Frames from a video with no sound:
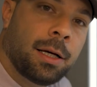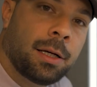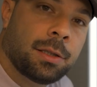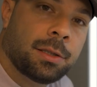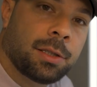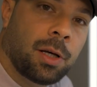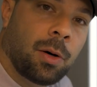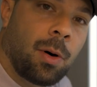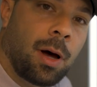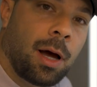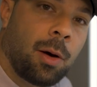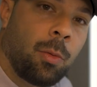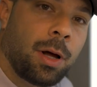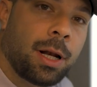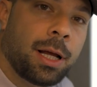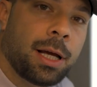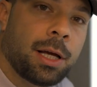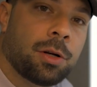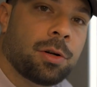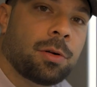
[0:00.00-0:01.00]
So I want
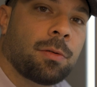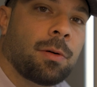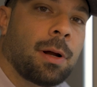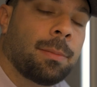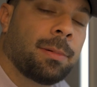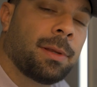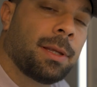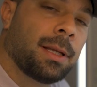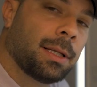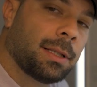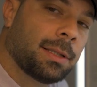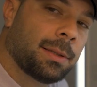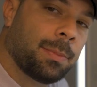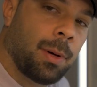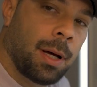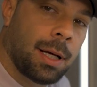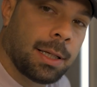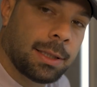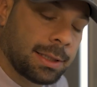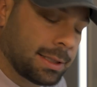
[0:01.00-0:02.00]
to interrupt this
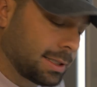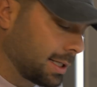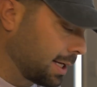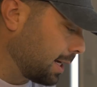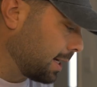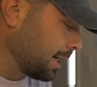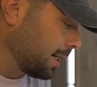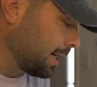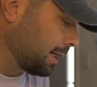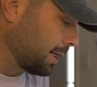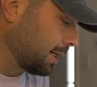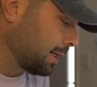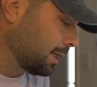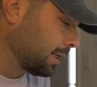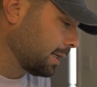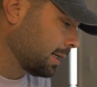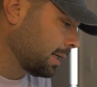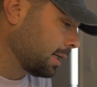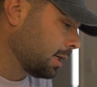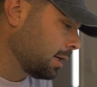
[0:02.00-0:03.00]
by saying,
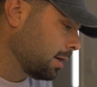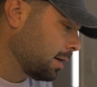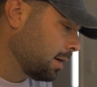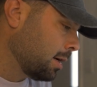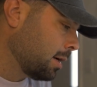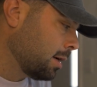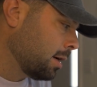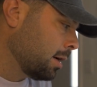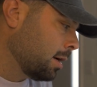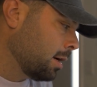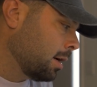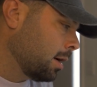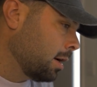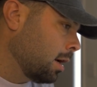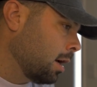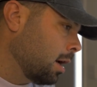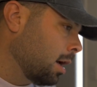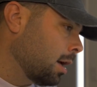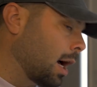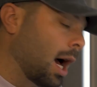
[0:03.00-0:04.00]

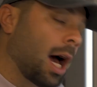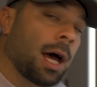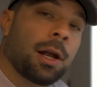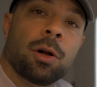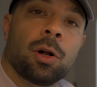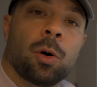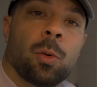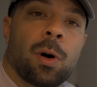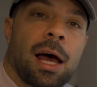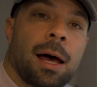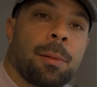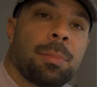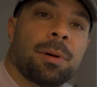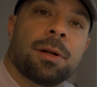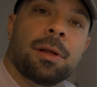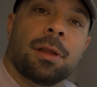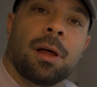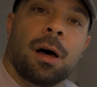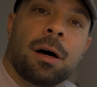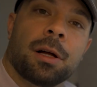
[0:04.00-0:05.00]
I don't know what happened
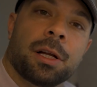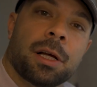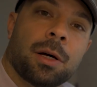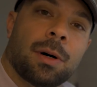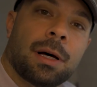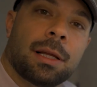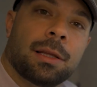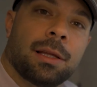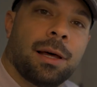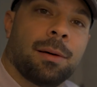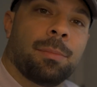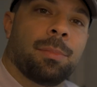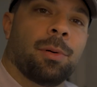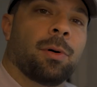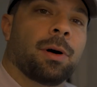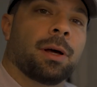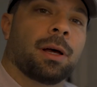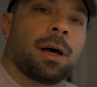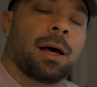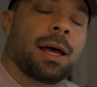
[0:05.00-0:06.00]
to the audio at that
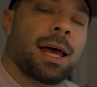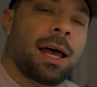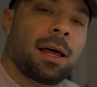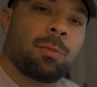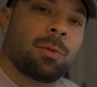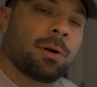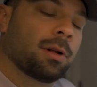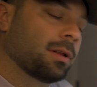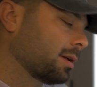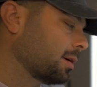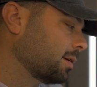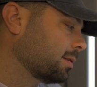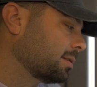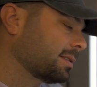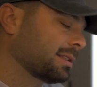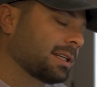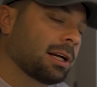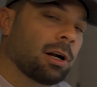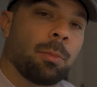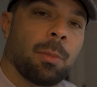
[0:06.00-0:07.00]
point. I had one of those
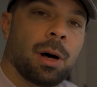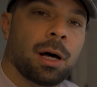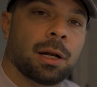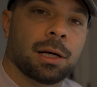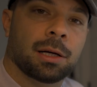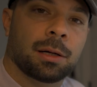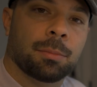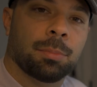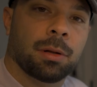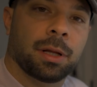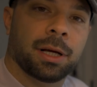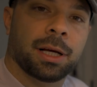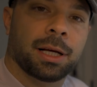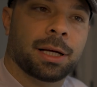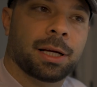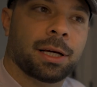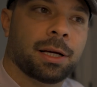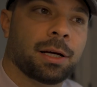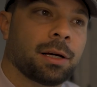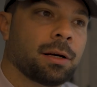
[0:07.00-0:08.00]
Seramonic
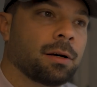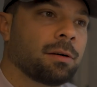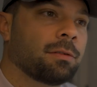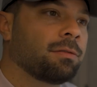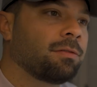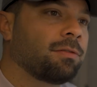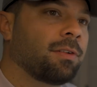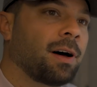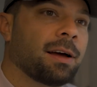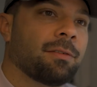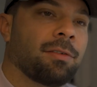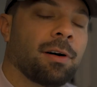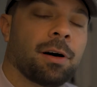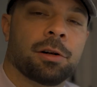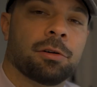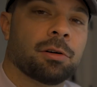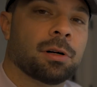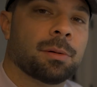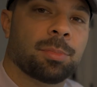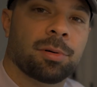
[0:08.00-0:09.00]
Blink
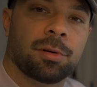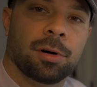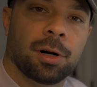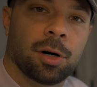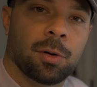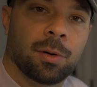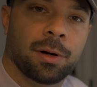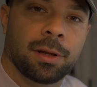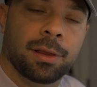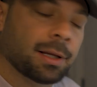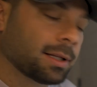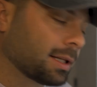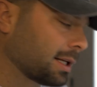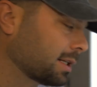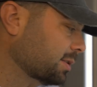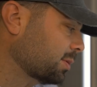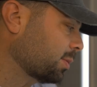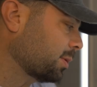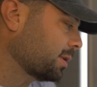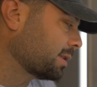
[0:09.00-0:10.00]
500 Pro, I think
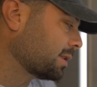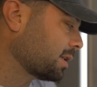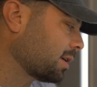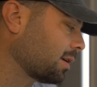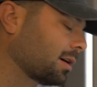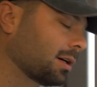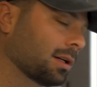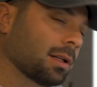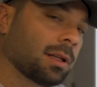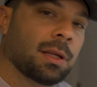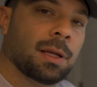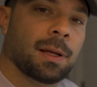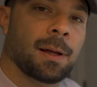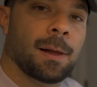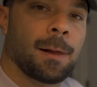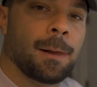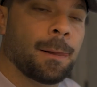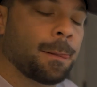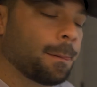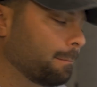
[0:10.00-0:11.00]
that's what it's called,
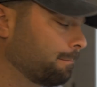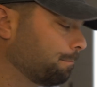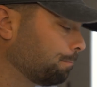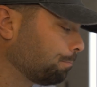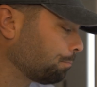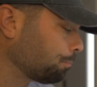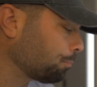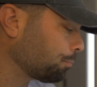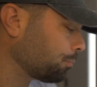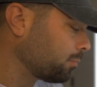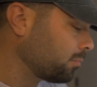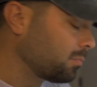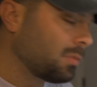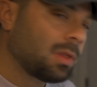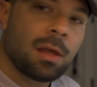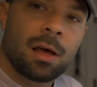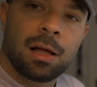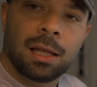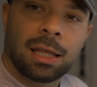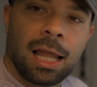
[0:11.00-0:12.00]

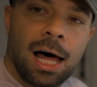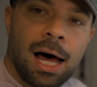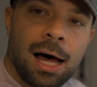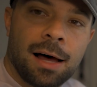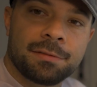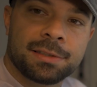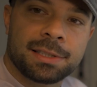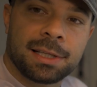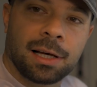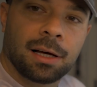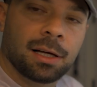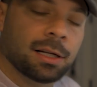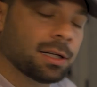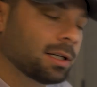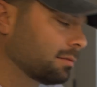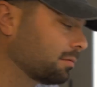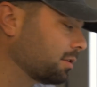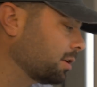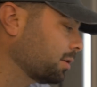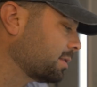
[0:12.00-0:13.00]
lavs
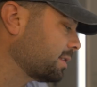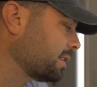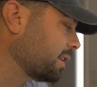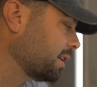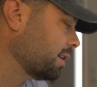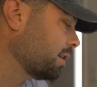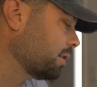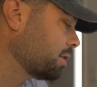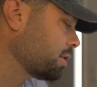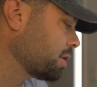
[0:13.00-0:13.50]
on, you'll see in the